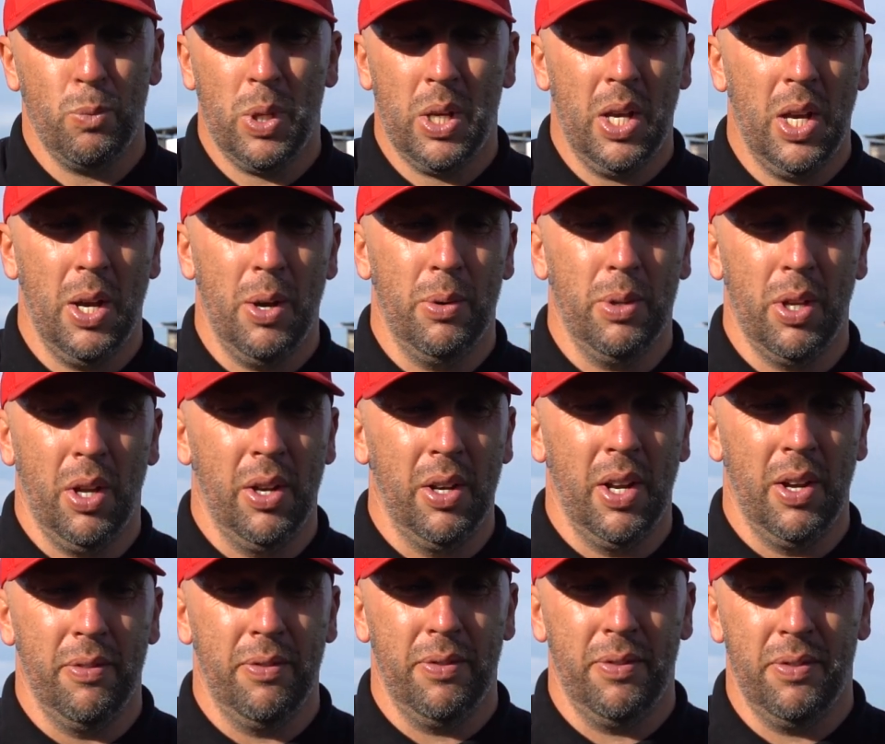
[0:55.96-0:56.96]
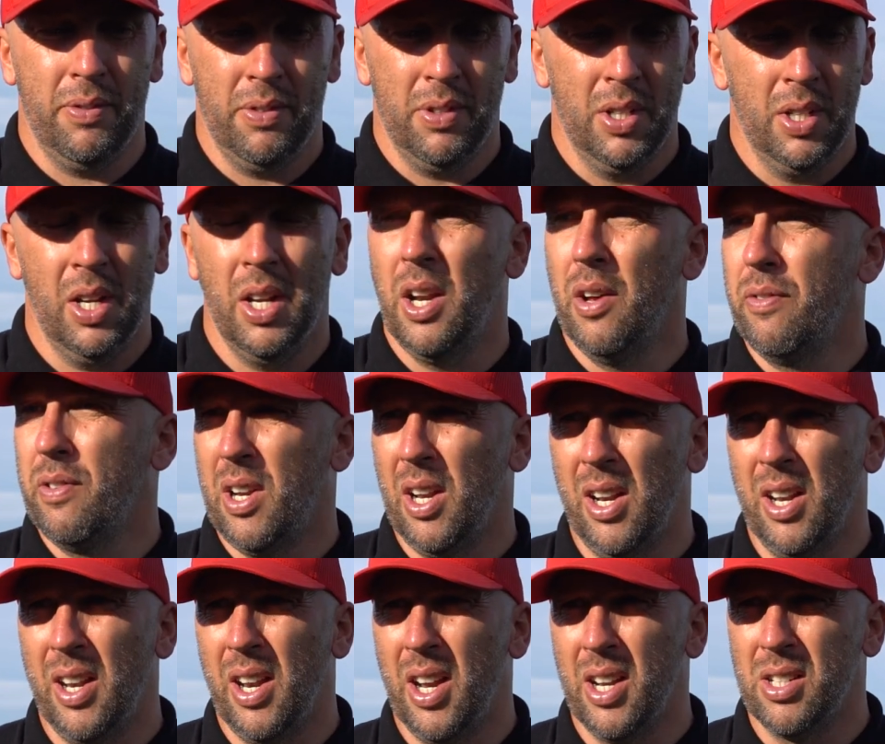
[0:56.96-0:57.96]
We don't have enough
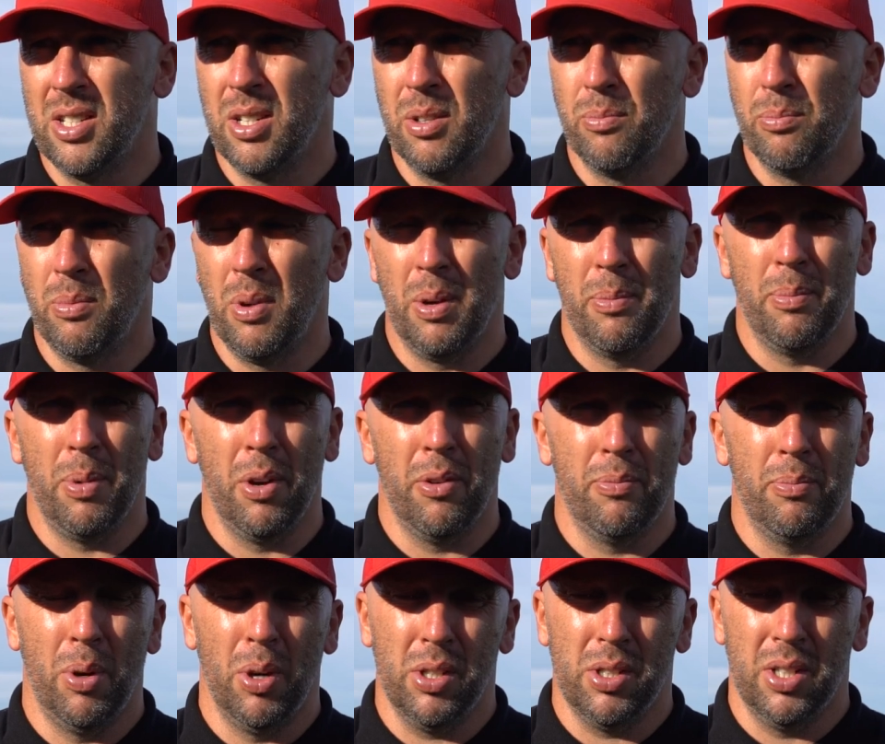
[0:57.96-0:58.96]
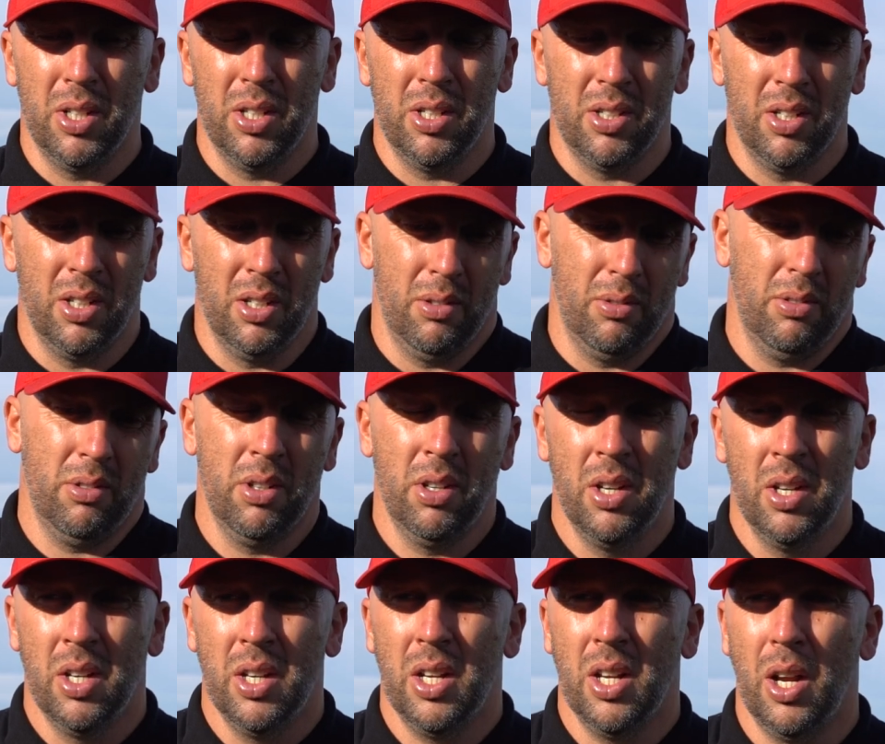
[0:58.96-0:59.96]
killing edge in both boxes, and
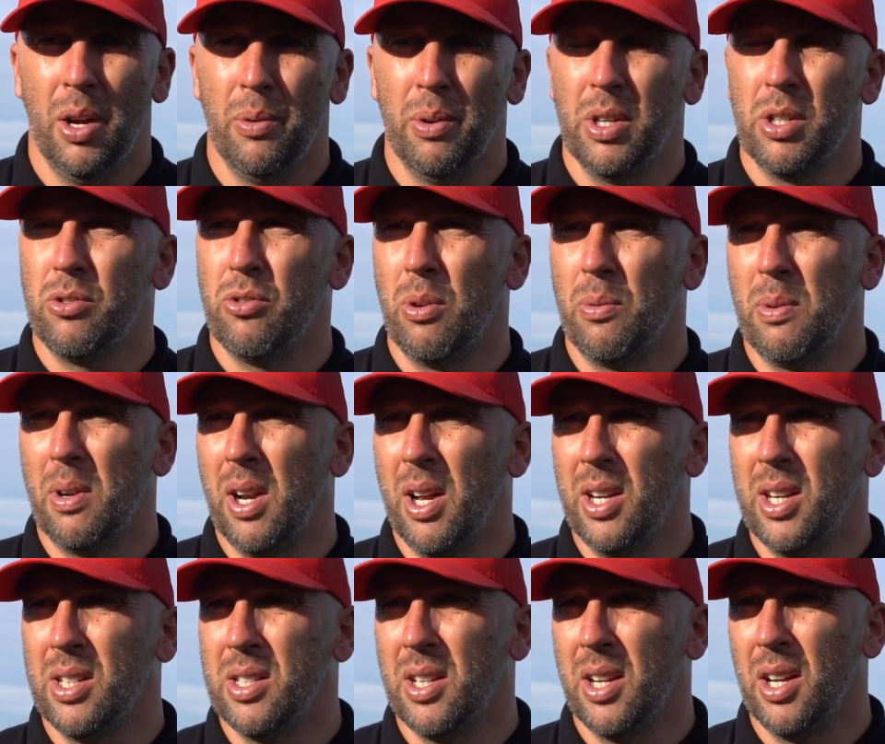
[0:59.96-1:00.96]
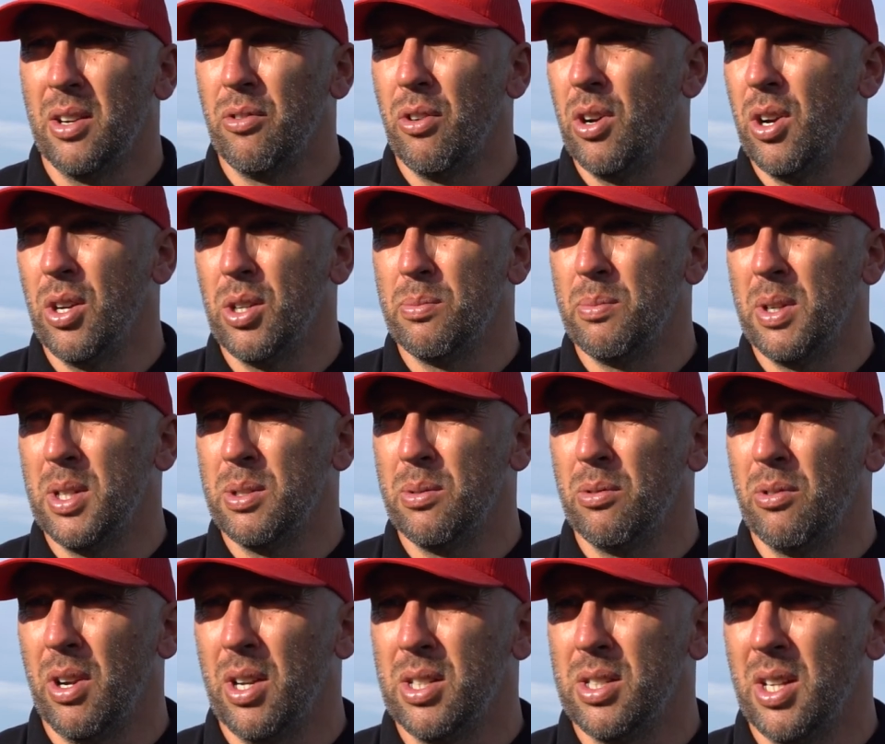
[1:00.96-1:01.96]
you know, we're extremely lucky today. Rocco's made
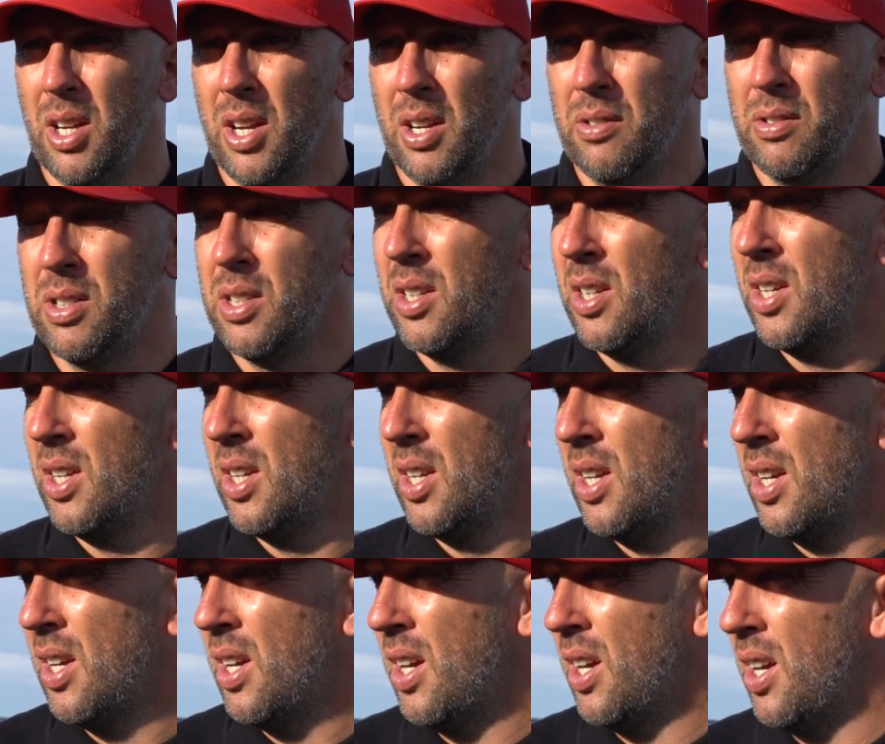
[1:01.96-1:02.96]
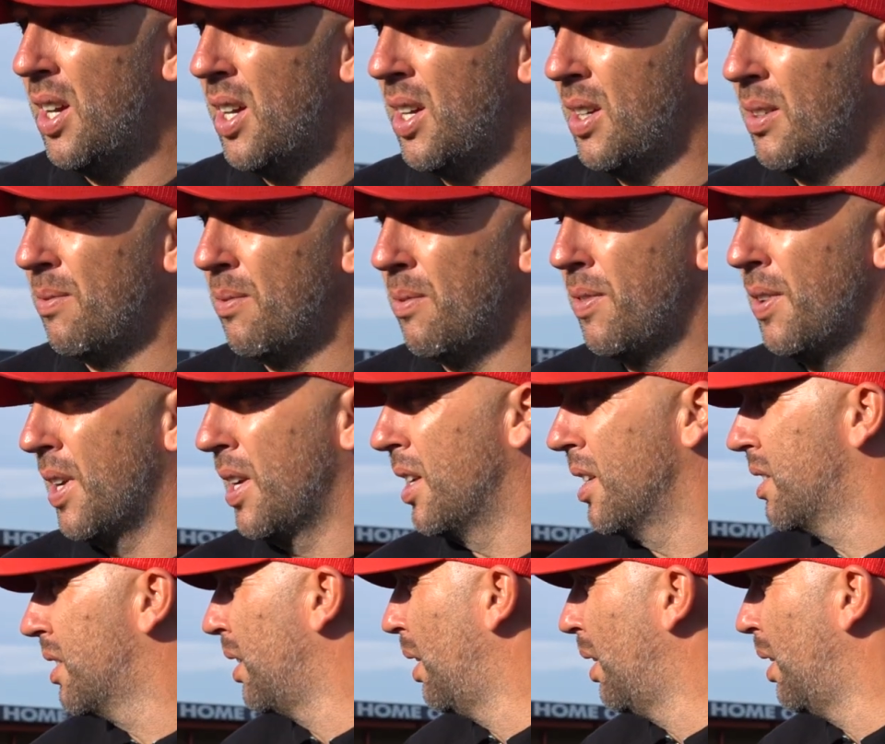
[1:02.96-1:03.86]
some great saves. I think it's